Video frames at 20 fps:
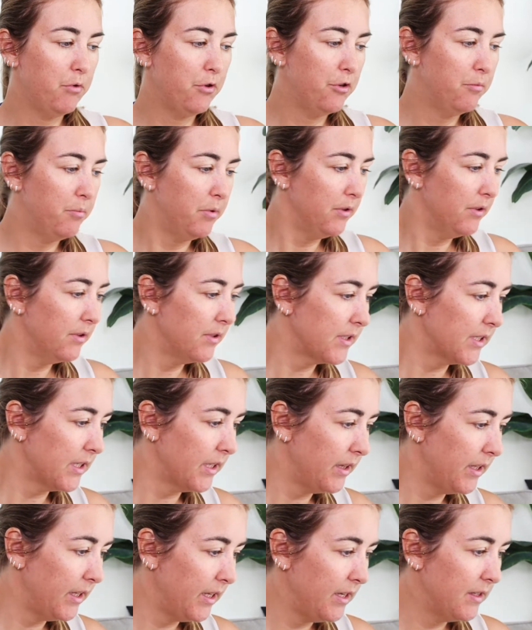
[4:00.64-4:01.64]
baubles.
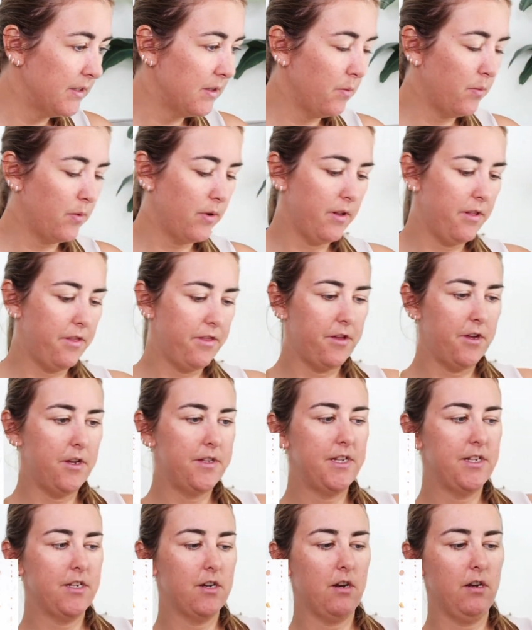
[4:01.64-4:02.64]
These were
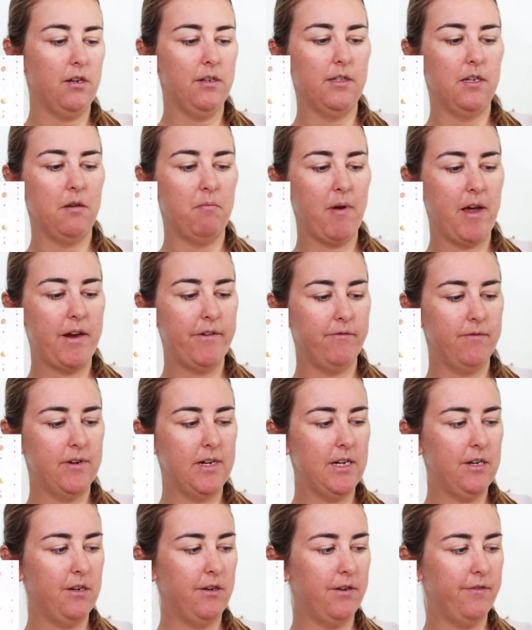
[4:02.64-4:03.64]
$30, but I
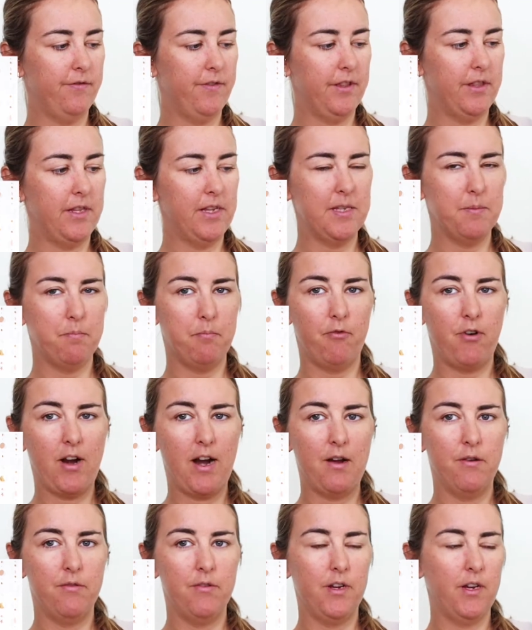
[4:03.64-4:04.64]
really love these
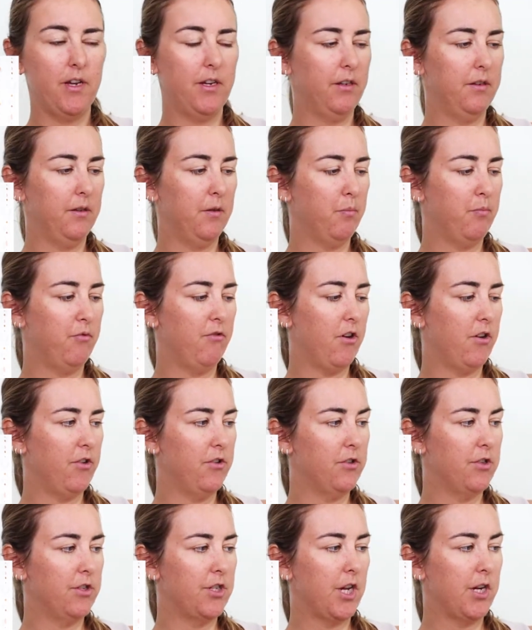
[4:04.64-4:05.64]
brown and
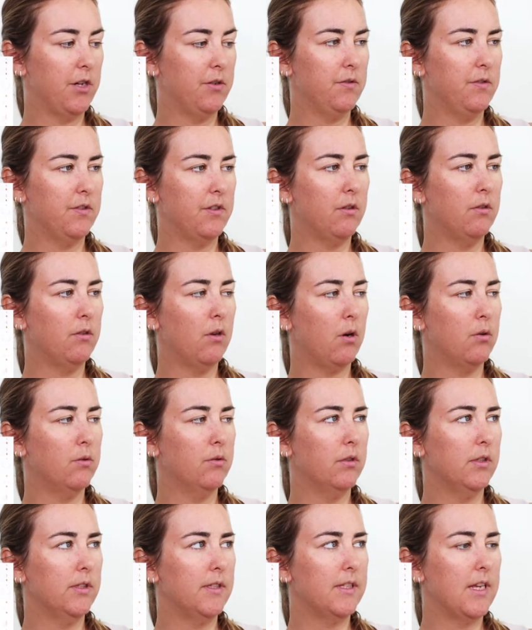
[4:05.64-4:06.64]
bronze tones and
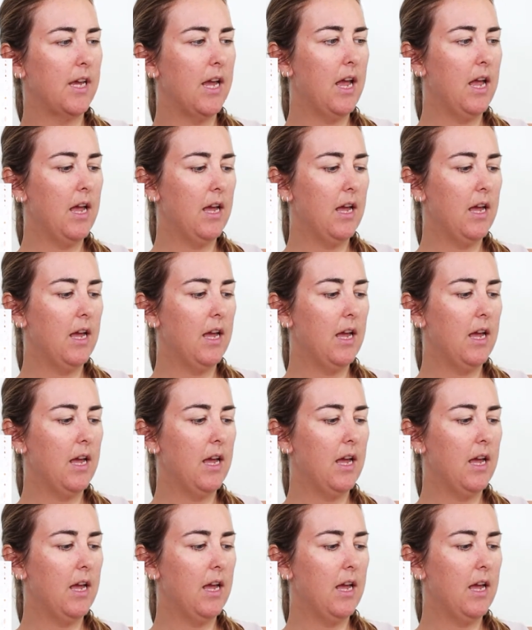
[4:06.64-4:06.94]
golds.